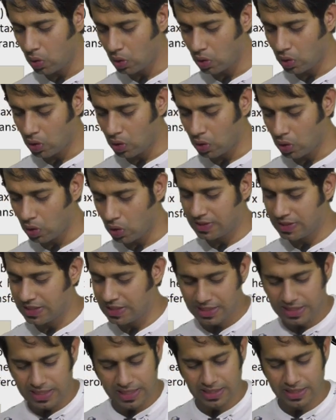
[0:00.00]
total of
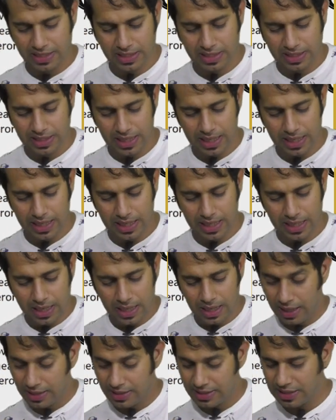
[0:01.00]
CGST, SGST,
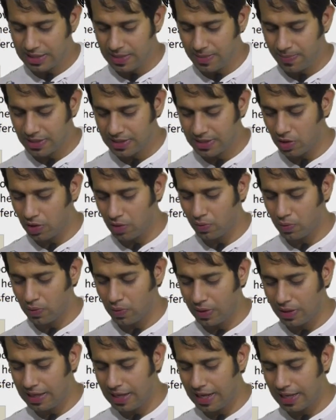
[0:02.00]
60% of
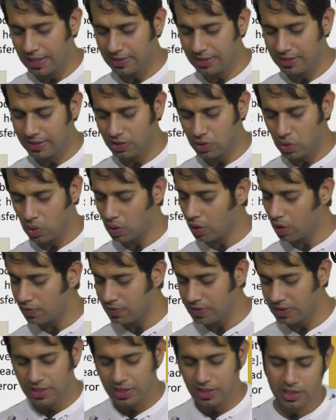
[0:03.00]
20 lakhs, that is total of
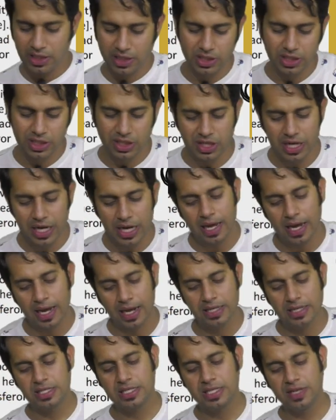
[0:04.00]
CGST, SGST and
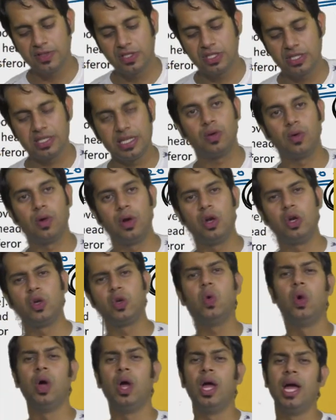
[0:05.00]
IGST, which is equal
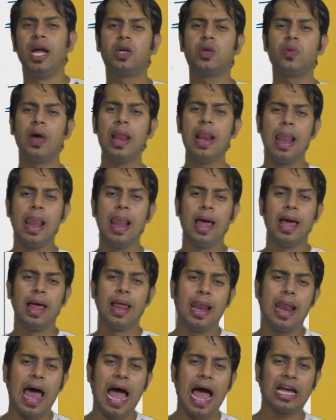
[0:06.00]
to 12
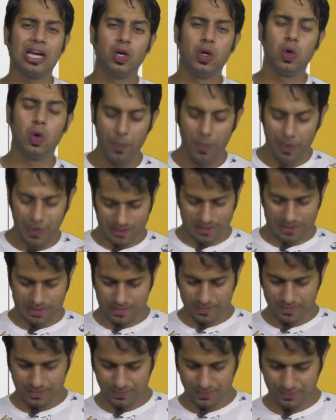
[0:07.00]
lakh rupees.